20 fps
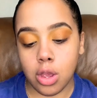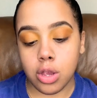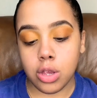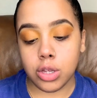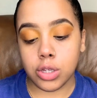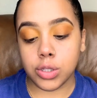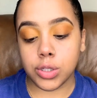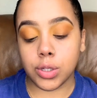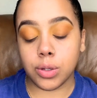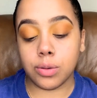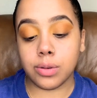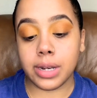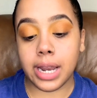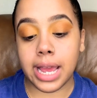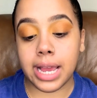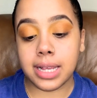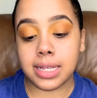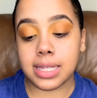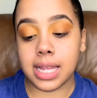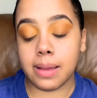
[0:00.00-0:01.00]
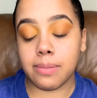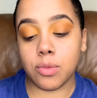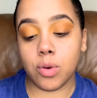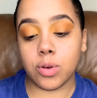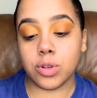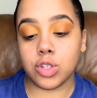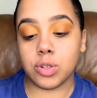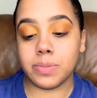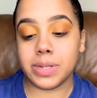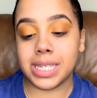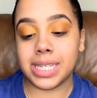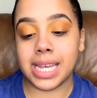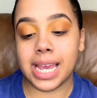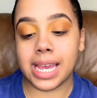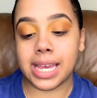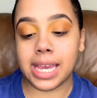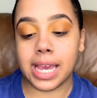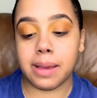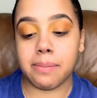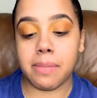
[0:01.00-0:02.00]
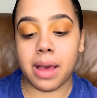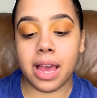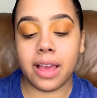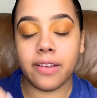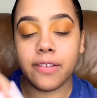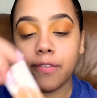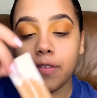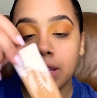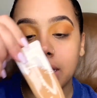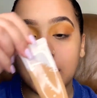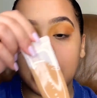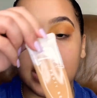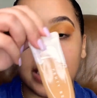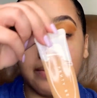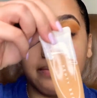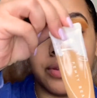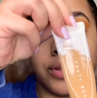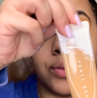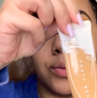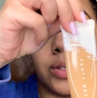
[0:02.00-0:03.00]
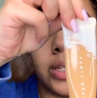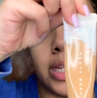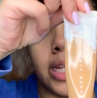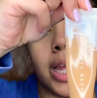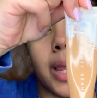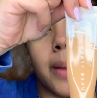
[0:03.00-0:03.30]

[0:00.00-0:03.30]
So next, I'm going to be taking my Fenty Beauty